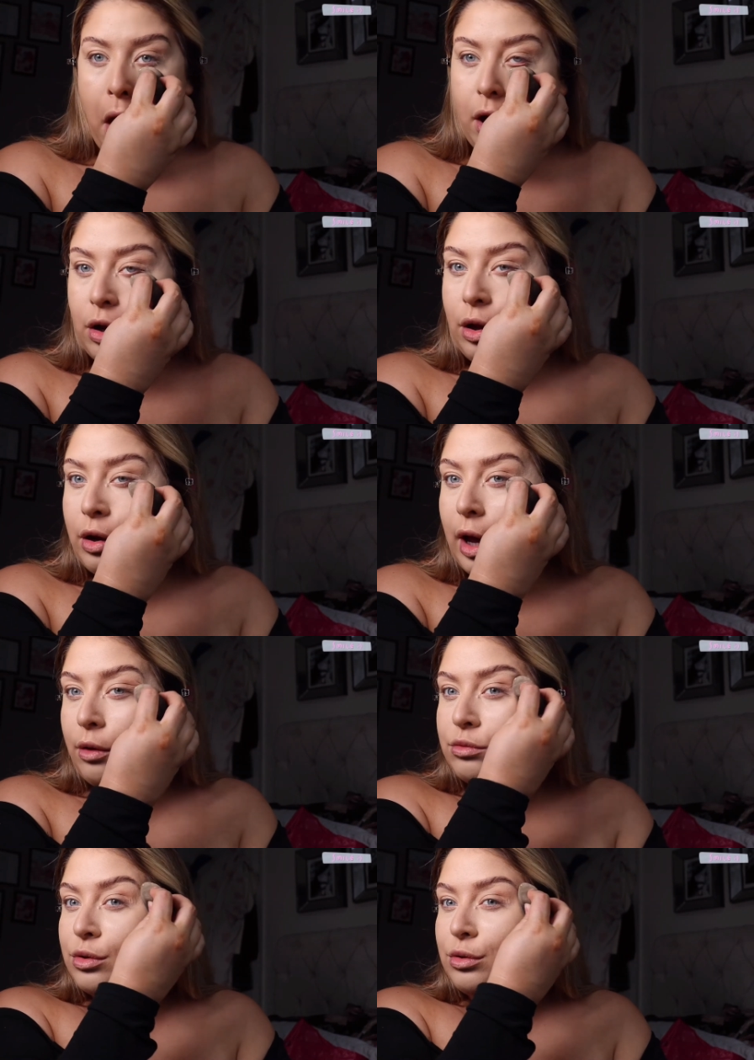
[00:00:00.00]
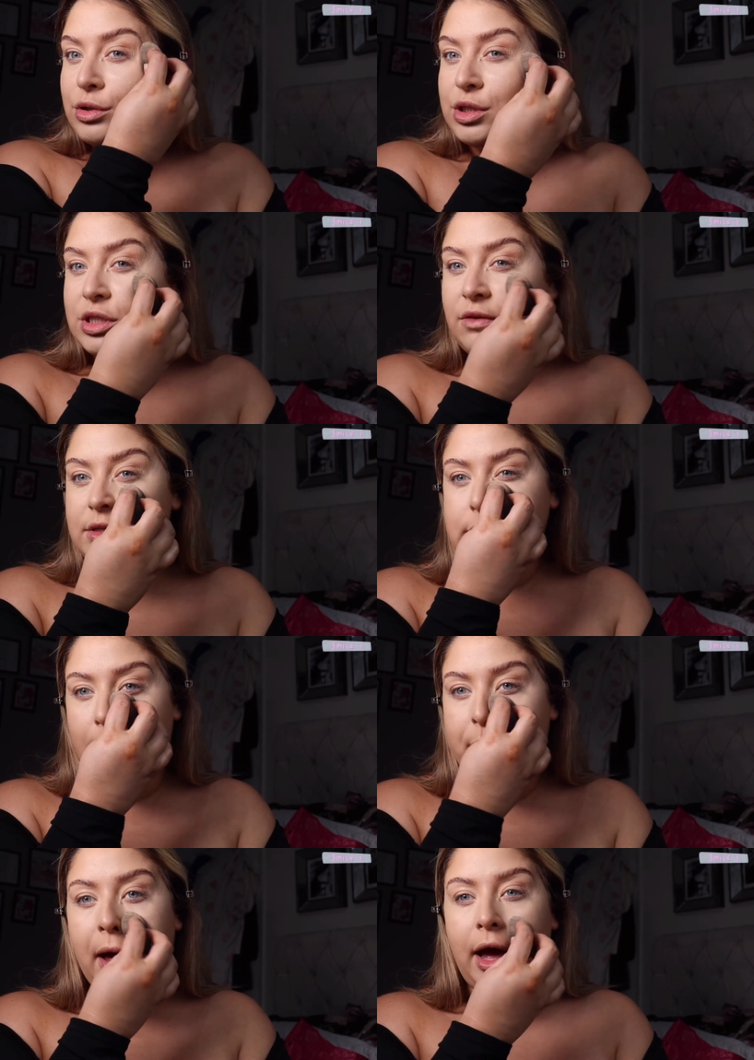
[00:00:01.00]
Look how gorgeous of a
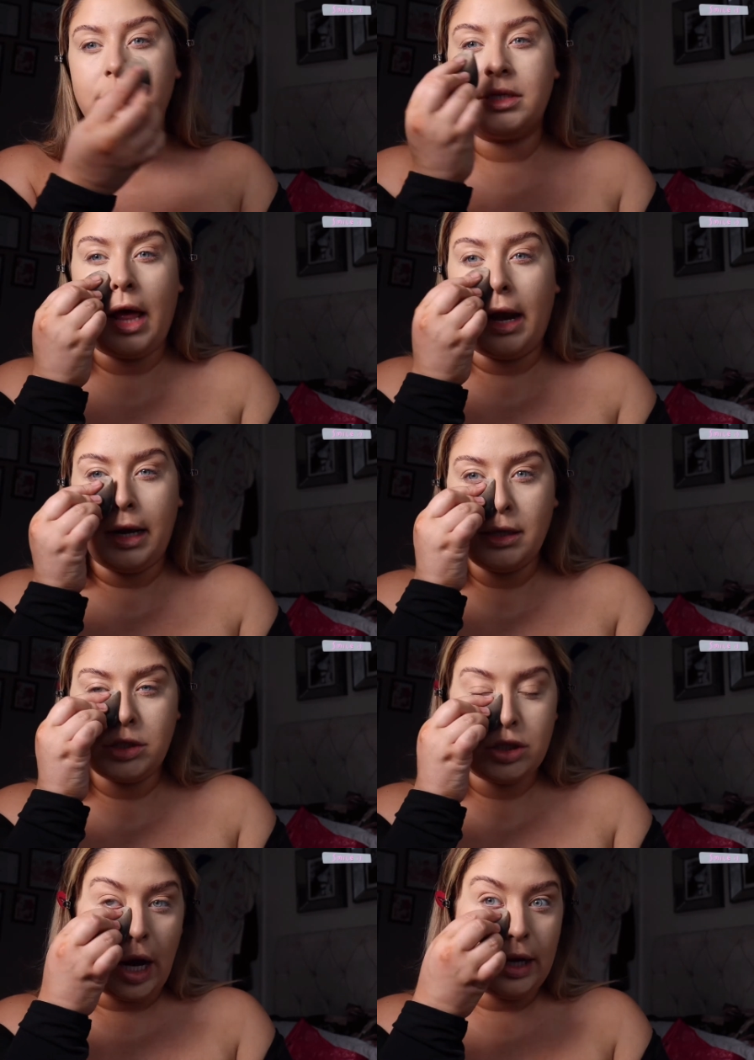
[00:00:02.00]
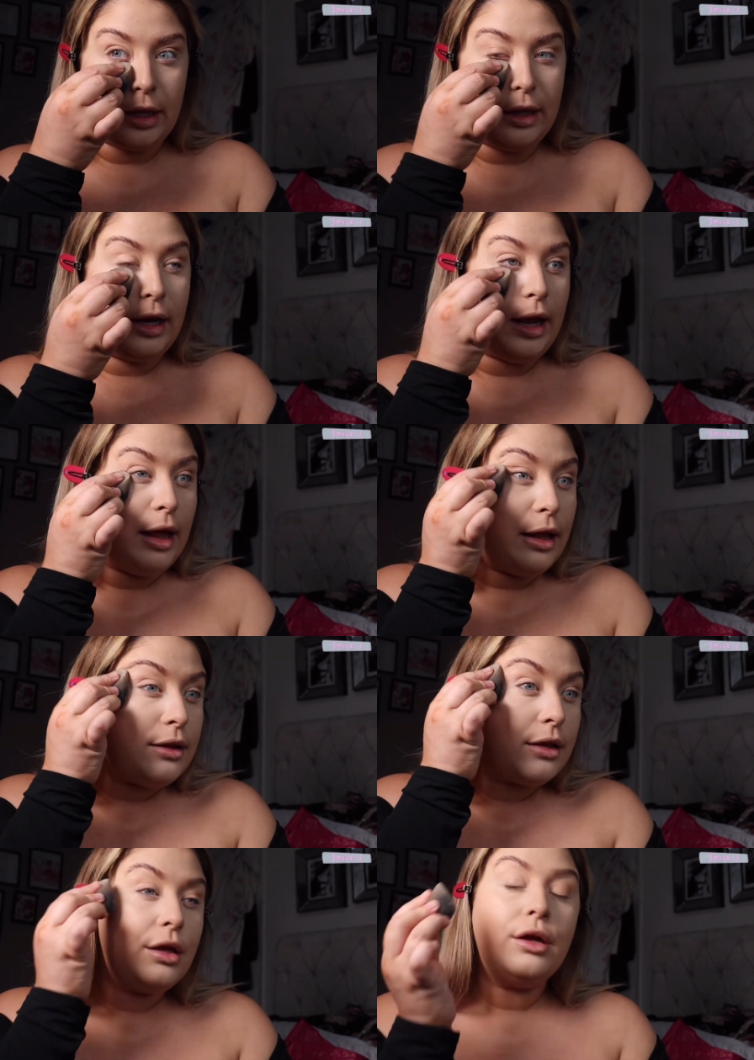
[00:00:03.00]
setting powder that is. Jaclyn
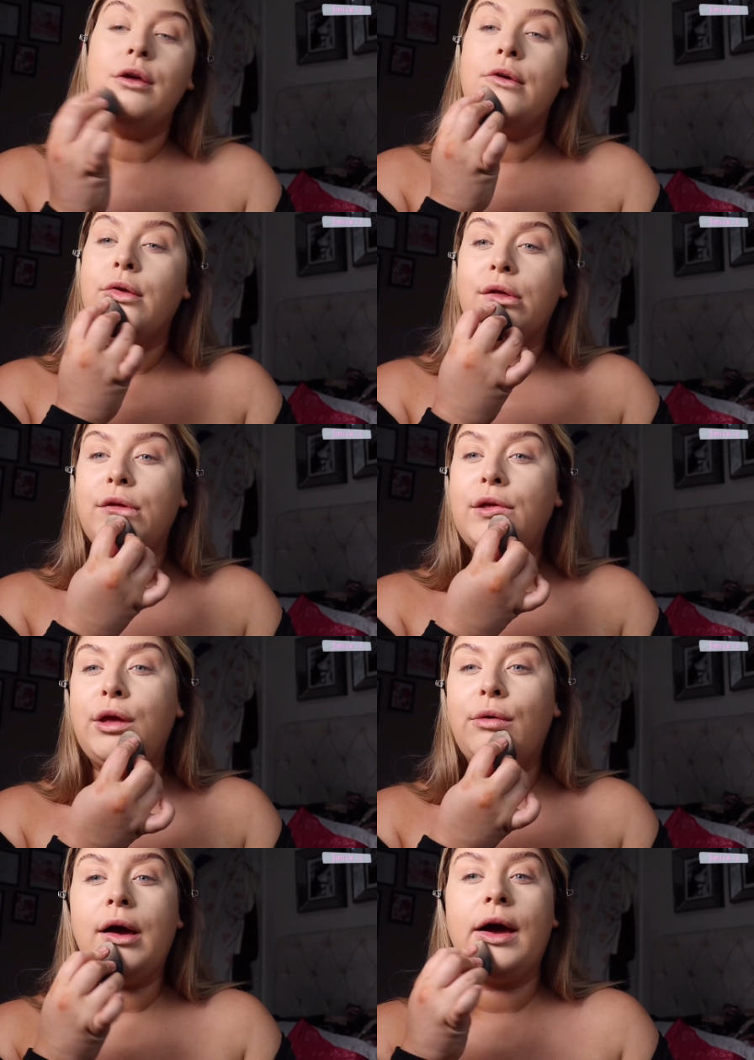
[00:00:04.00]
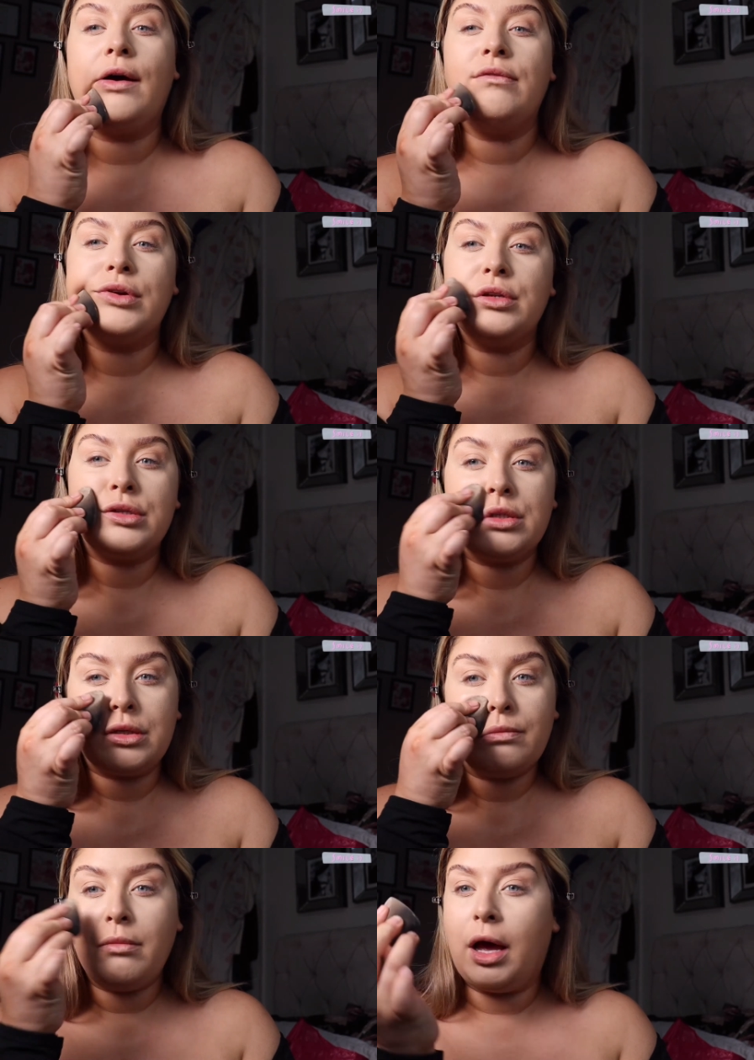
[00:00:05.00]
Hill. You have
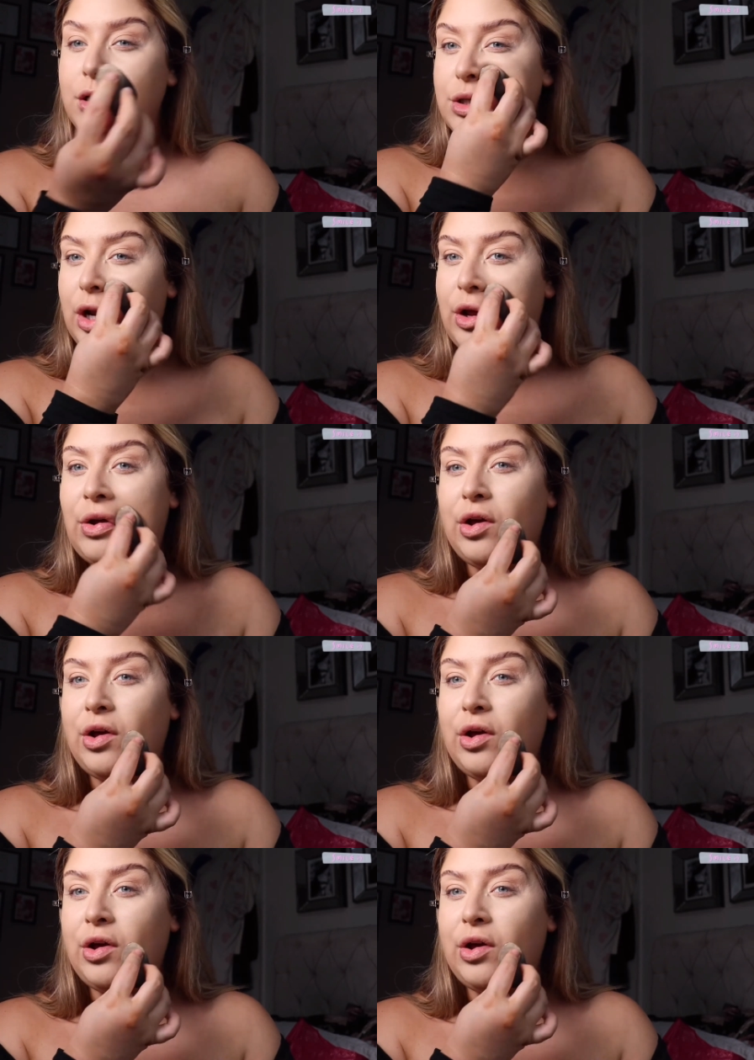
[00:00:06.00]
smashed it